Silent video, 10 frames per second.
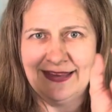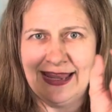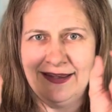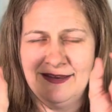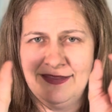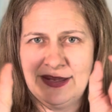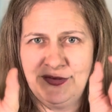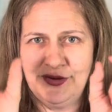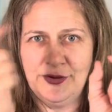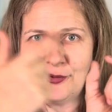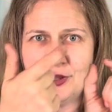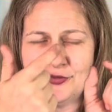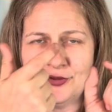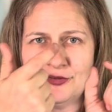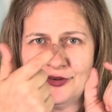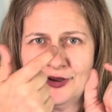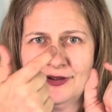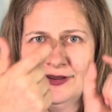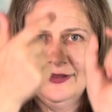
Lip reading: and these 2 cross over,